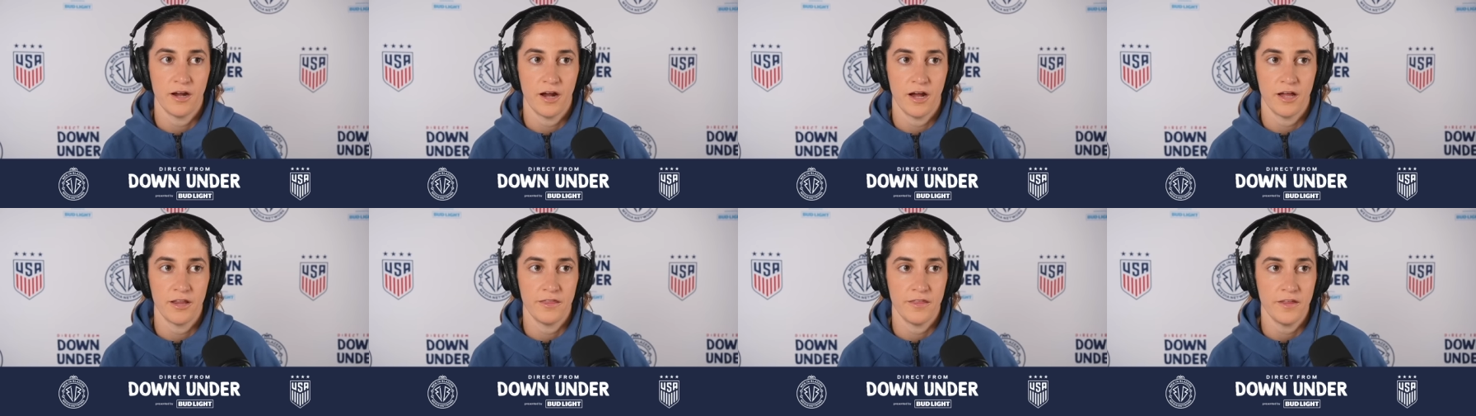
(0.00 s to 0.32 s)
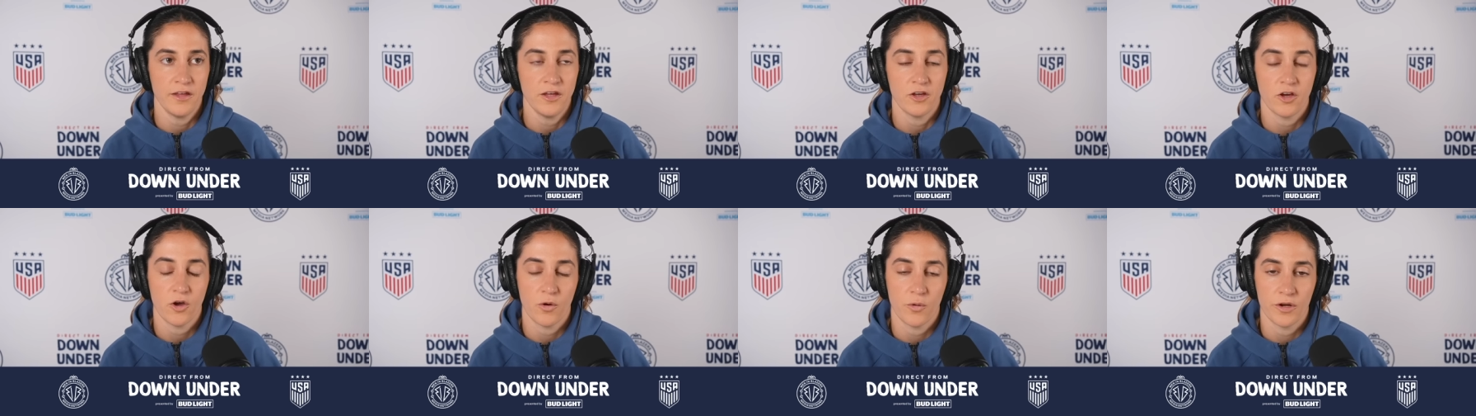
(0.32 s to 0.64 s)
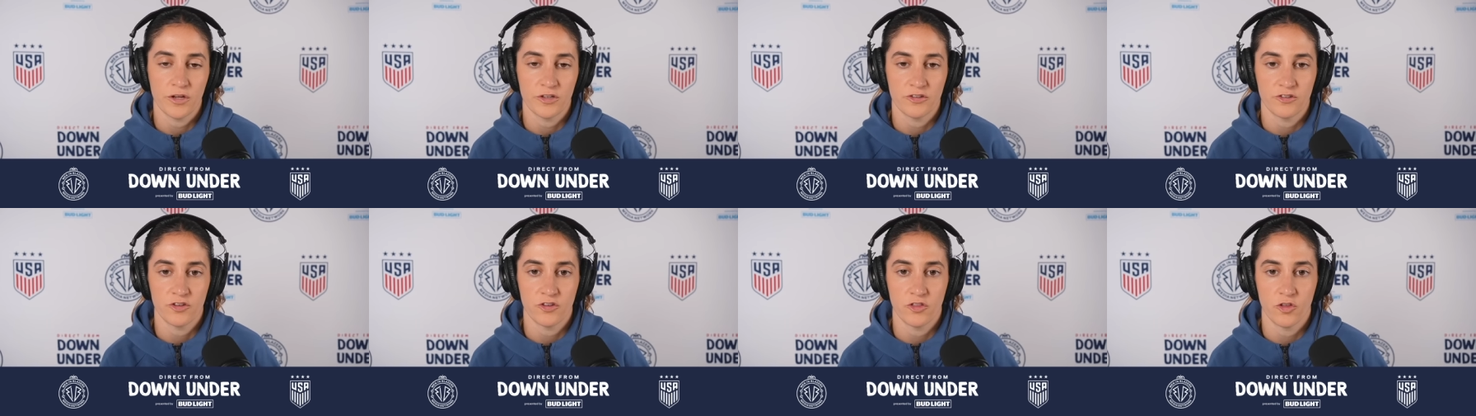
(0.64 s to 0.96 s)
I think
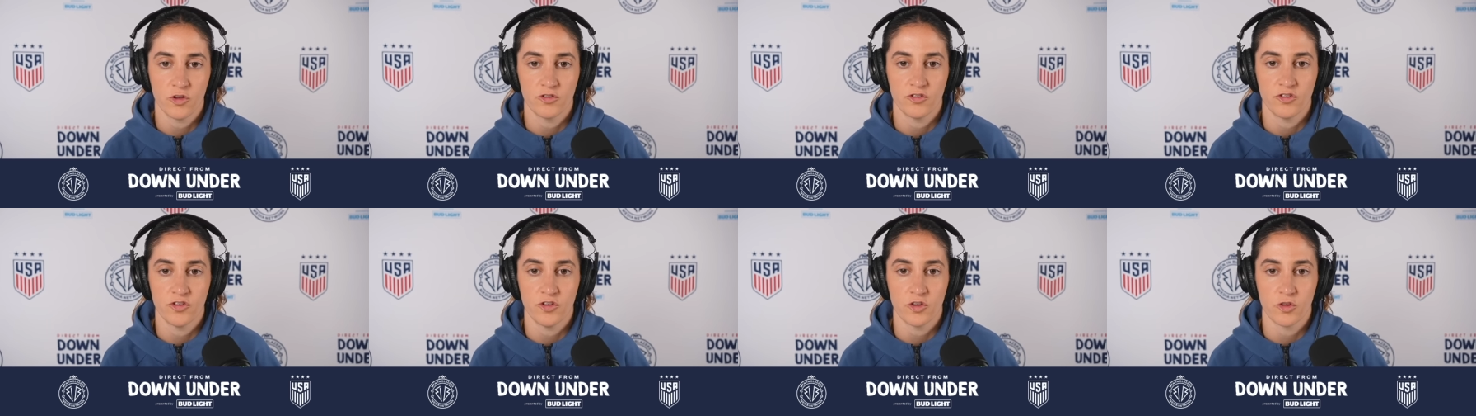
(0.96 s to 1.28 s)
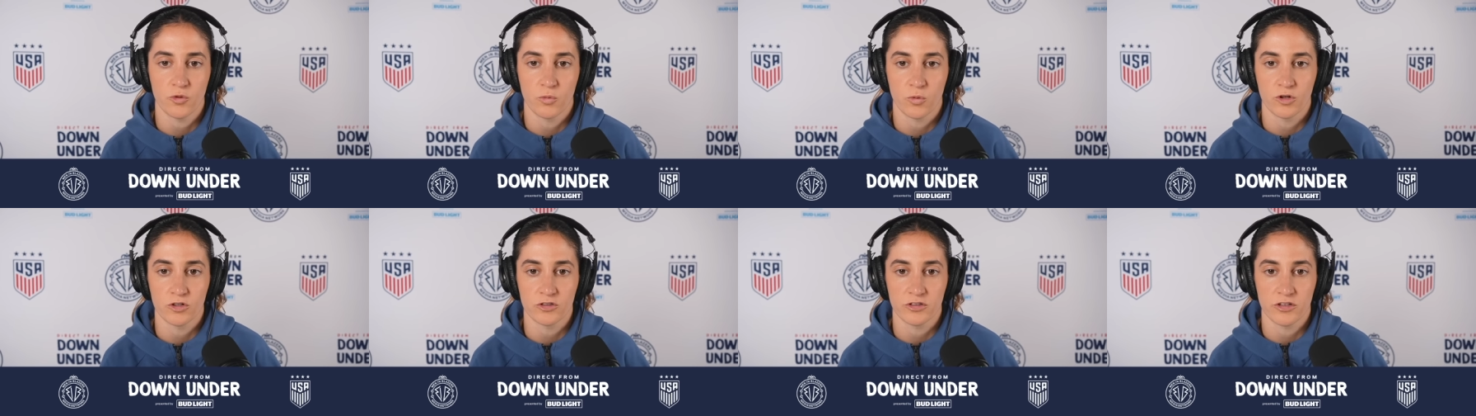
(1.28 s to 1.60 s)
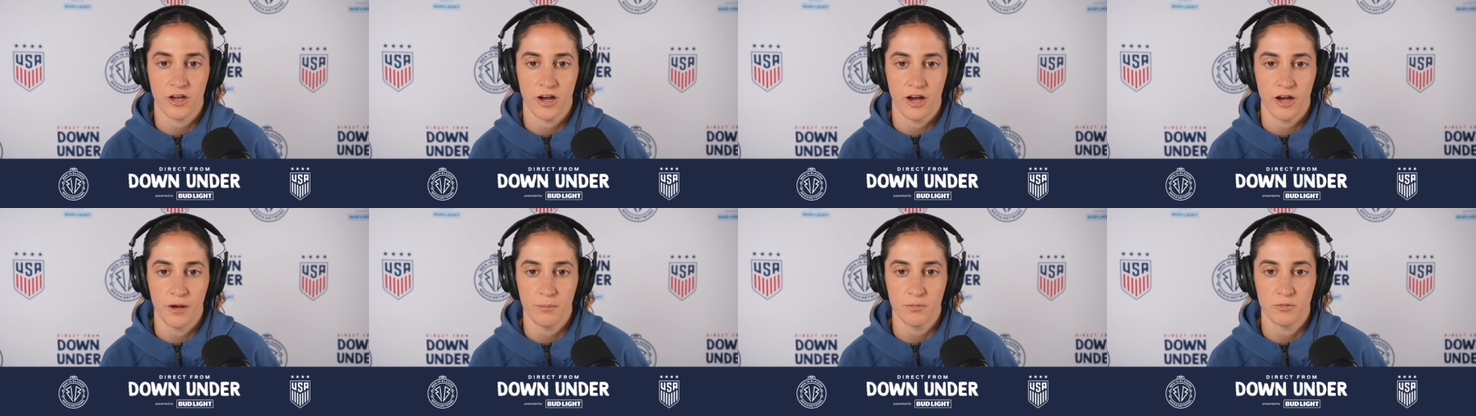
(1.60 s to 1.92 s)
going to those Youth World
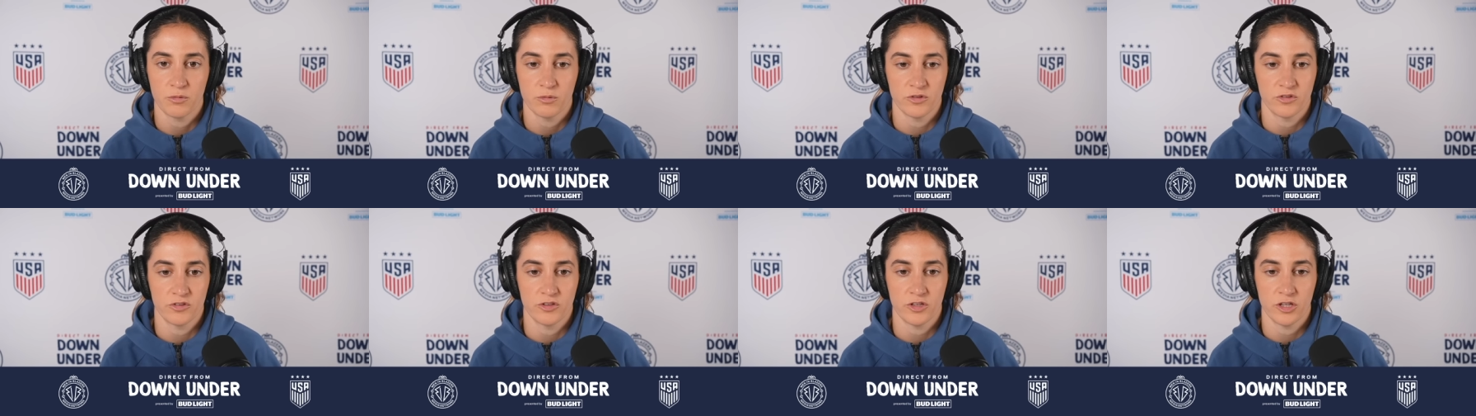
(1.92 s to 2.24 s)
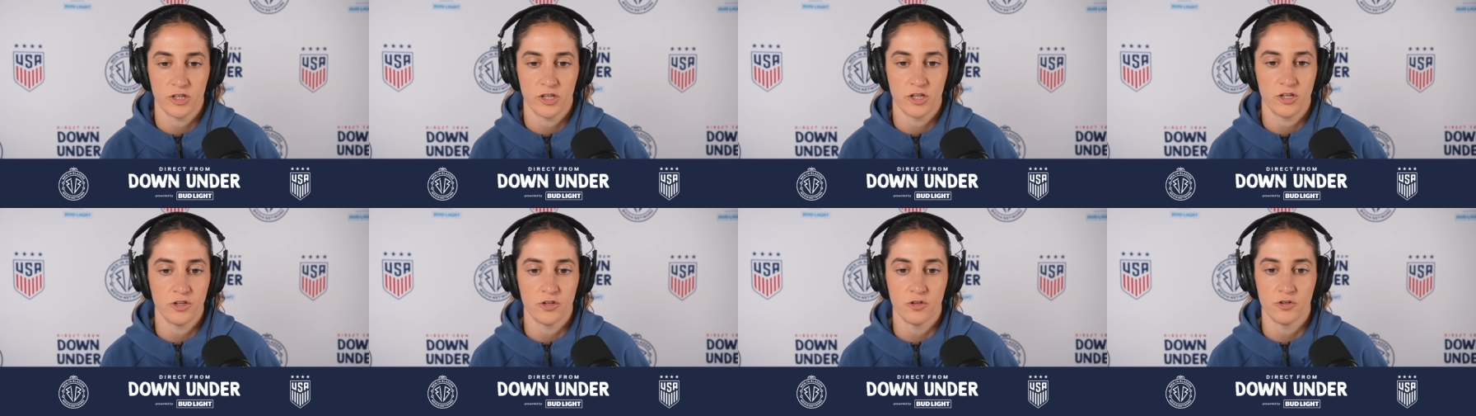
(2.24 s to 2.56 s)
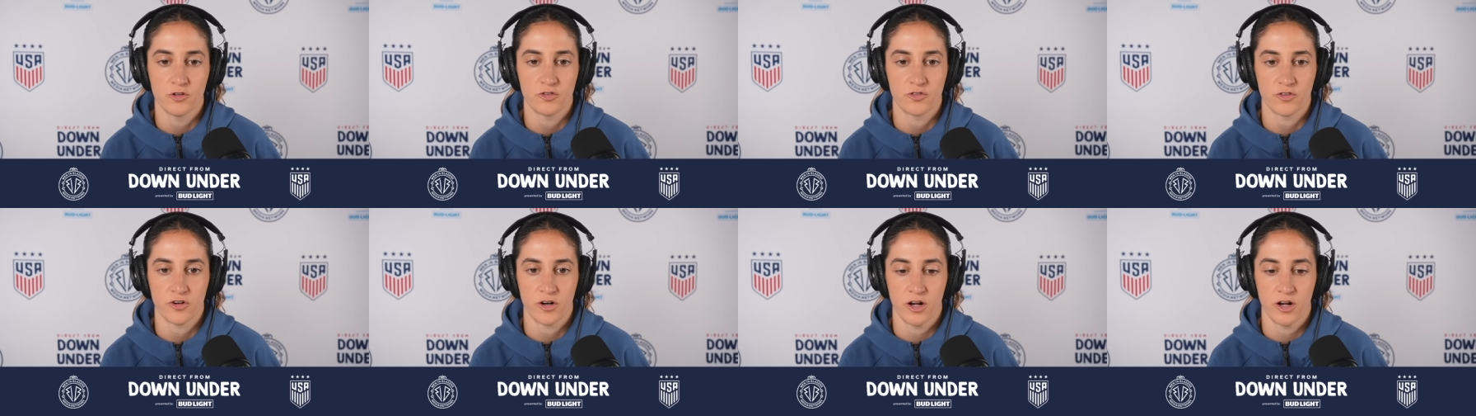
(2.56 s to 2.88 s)
Cups was huge for